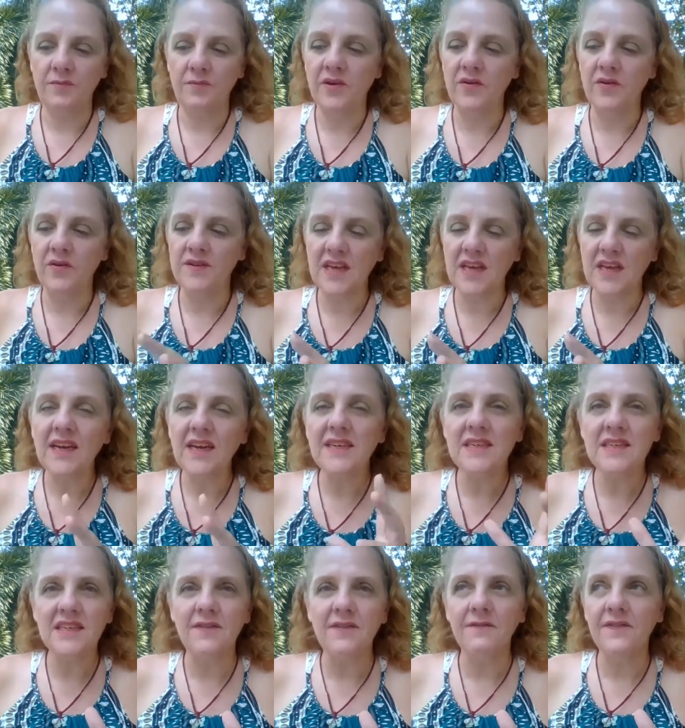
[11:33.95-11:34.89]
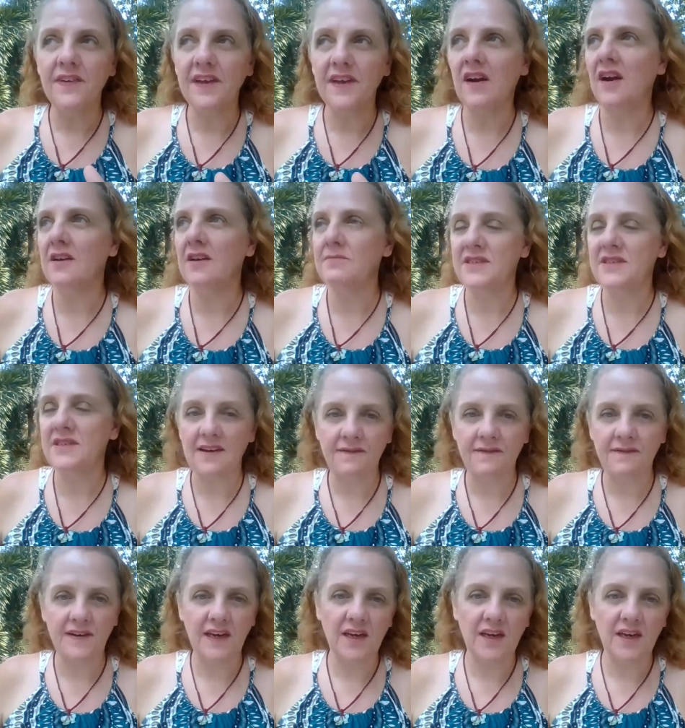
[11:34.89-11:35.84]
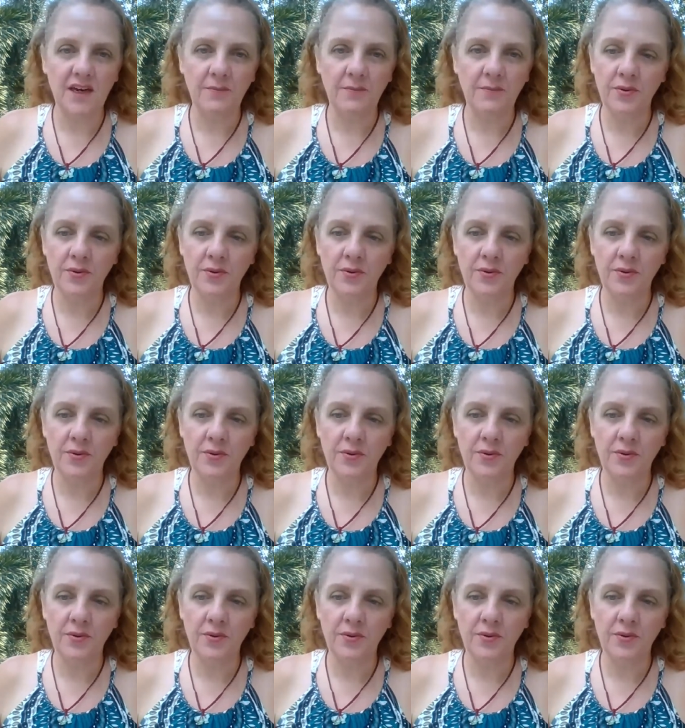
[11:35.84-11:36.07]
because that is something I'm definitely going to